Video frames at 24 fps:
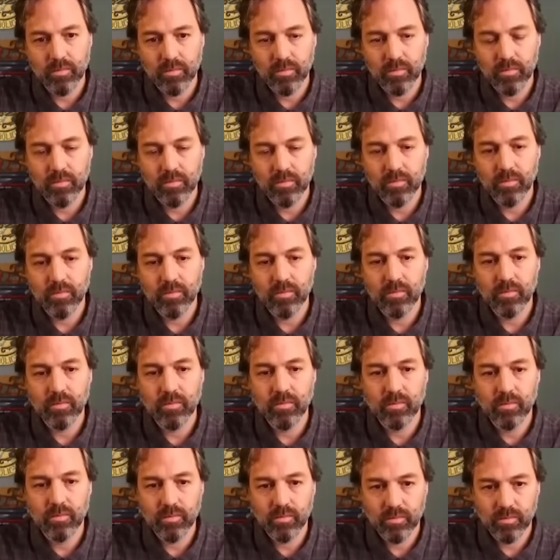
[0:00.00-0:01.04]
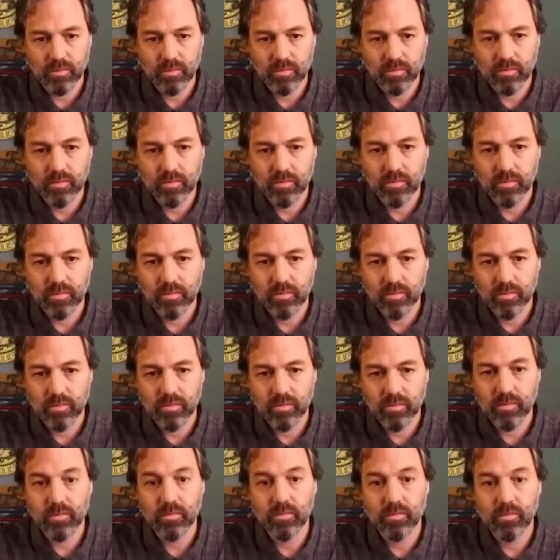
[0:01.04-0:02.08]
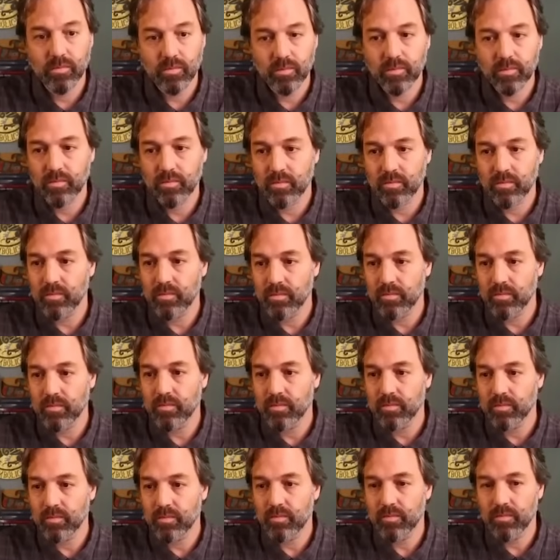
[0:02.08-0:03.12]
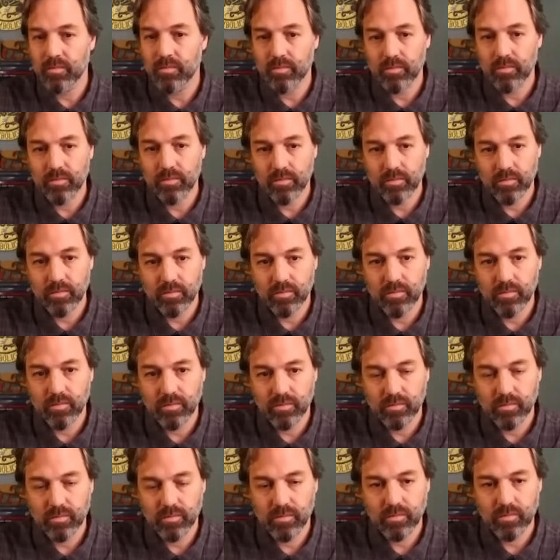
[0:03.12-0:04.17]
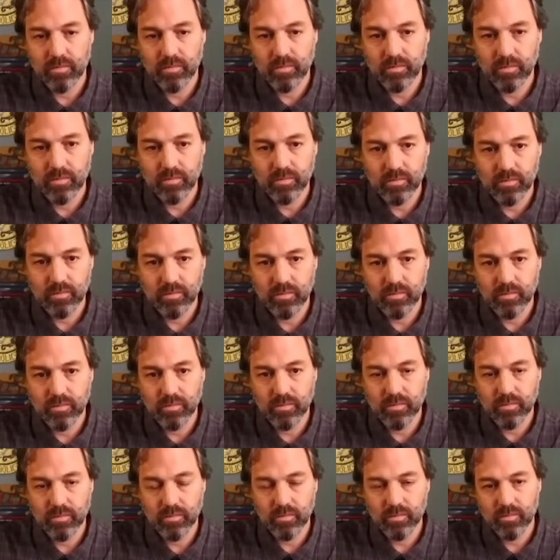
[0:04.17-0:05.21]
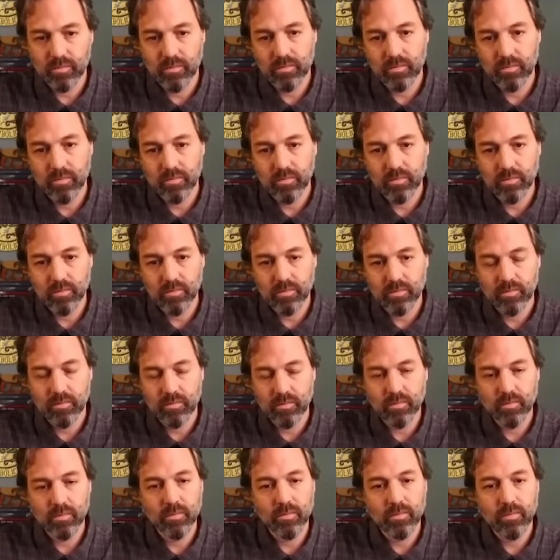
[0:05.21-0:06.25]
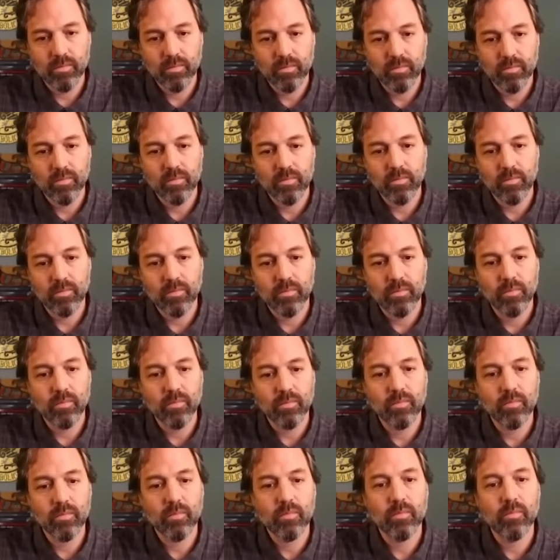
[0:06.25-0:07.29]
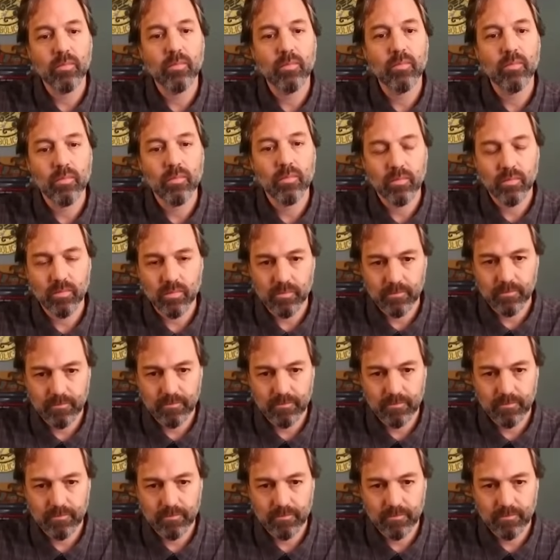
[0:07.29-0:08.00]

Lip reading: No words are spoken by the person on screen.